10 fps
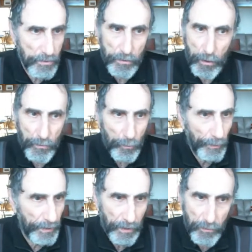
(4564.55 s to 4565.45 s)
uh,
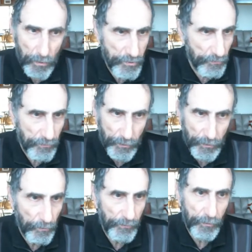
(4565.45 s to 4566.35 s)
on the weekend also
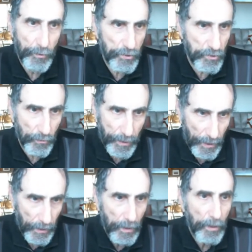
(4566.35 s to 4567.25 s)
for you if you
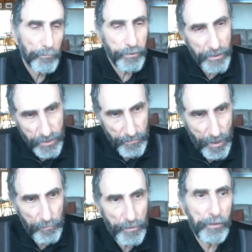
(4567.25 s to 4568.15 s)
wish. Okay.
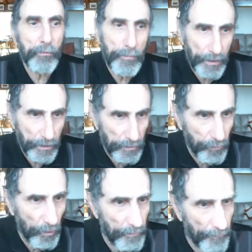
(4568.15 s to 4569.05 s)
Please email me and we'll
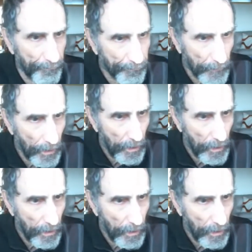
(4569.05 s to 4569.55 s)
make an appointment.